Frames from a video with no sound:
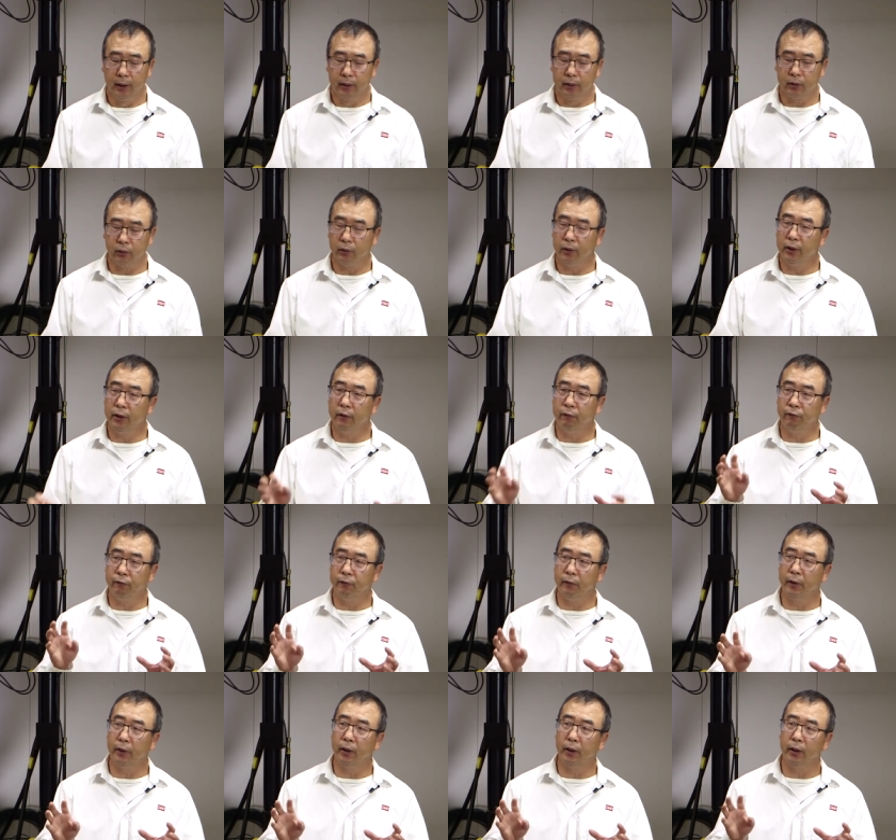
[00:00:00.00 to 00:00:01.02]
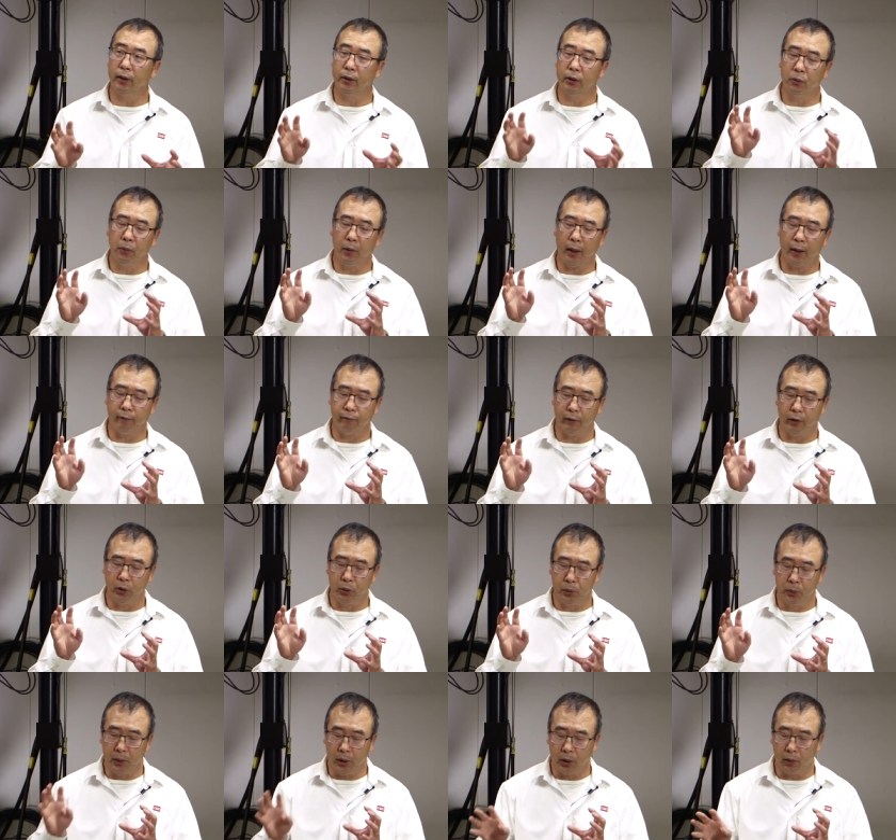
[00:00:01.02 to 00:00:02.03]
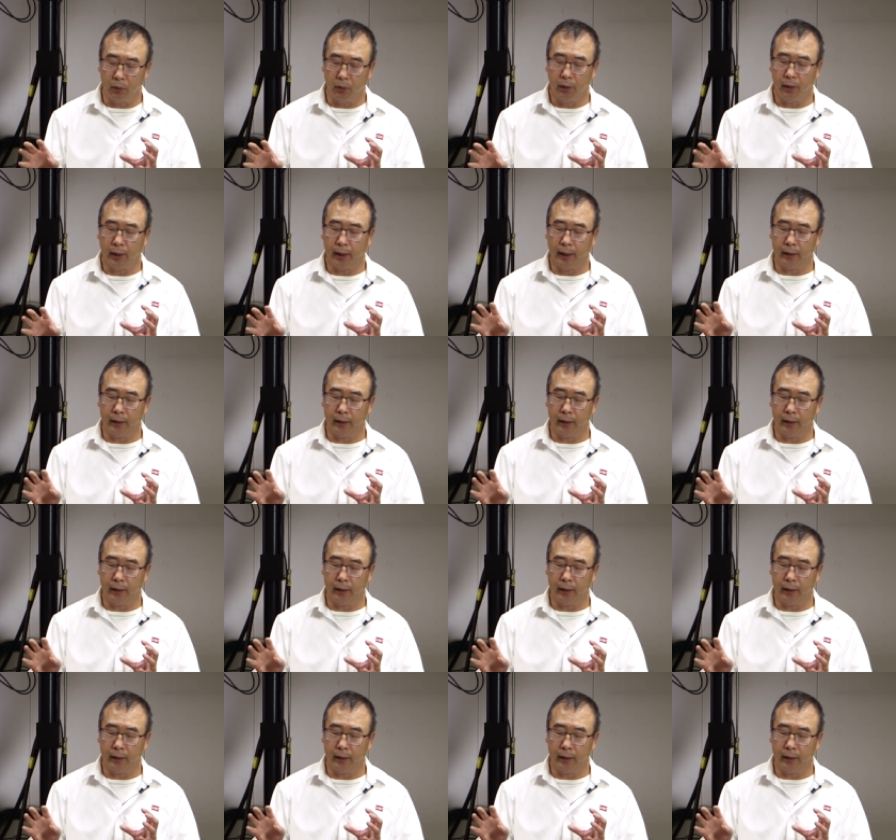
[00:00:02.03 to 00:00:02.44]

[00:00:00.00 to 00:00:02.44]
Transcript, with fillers: So if you have a real